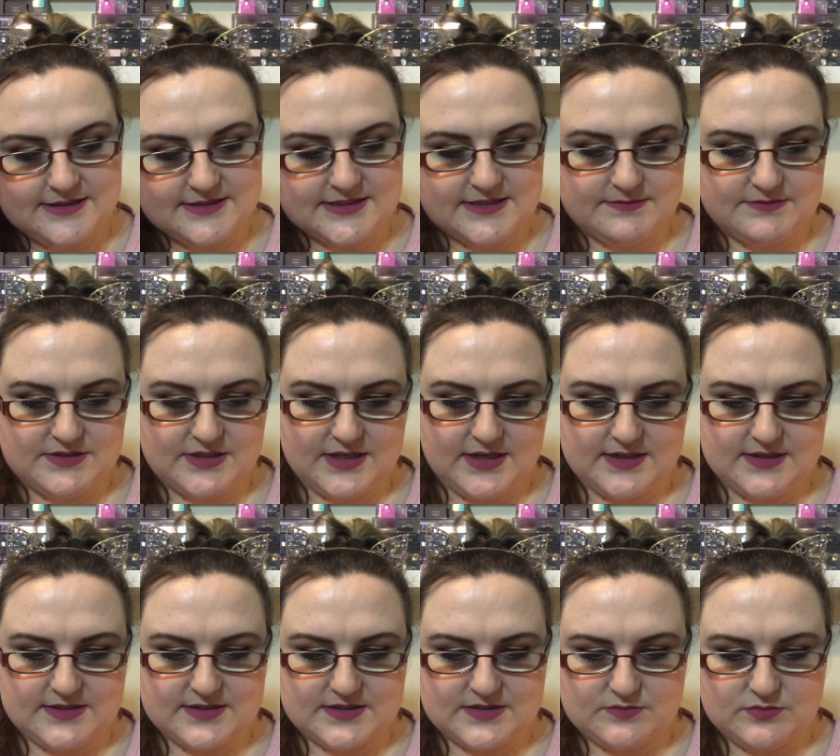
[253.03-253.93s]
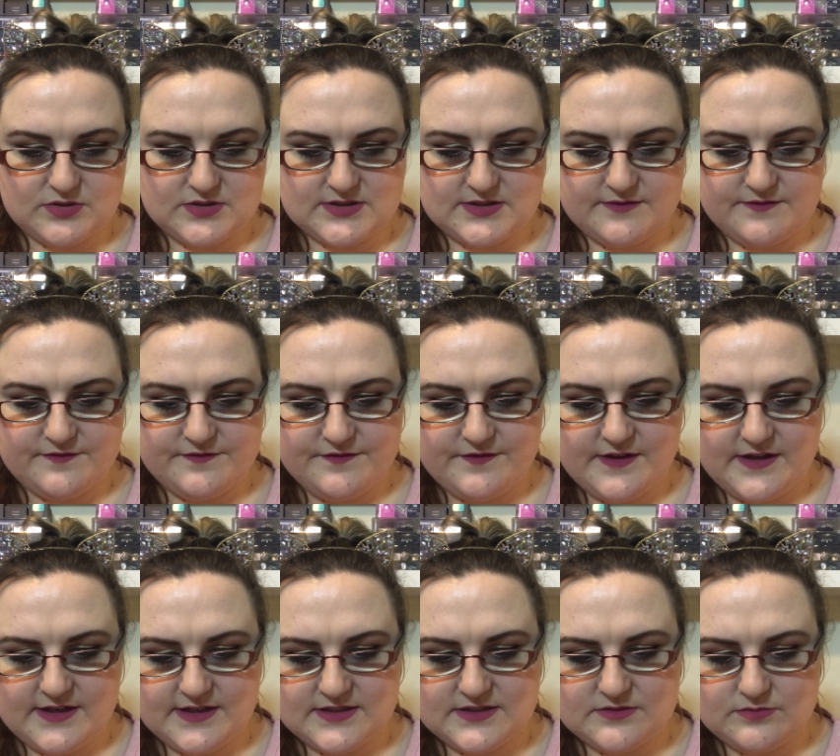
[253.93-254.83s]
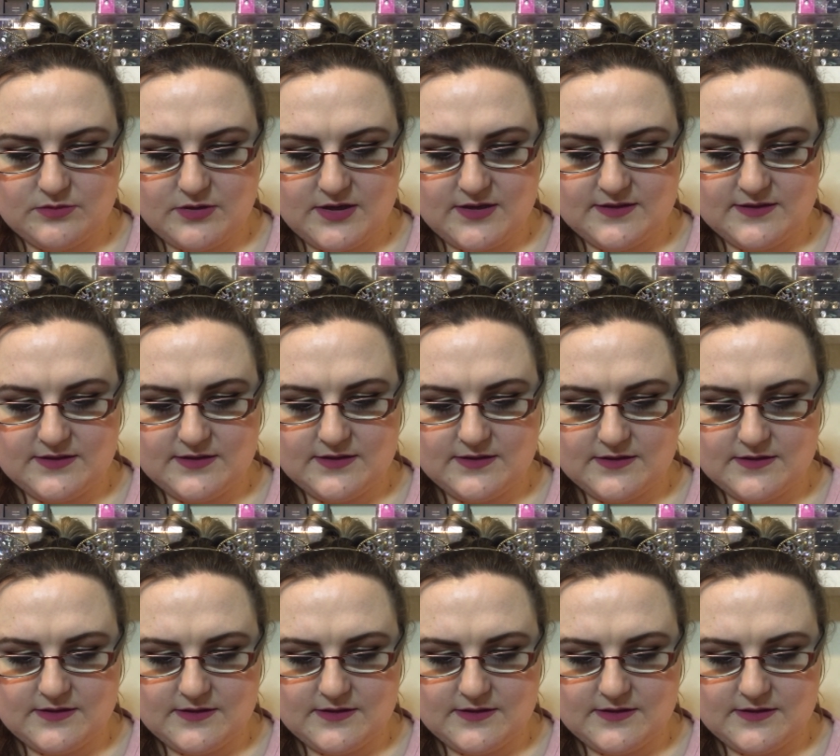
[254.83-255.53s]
So I'm just going to swatch the first one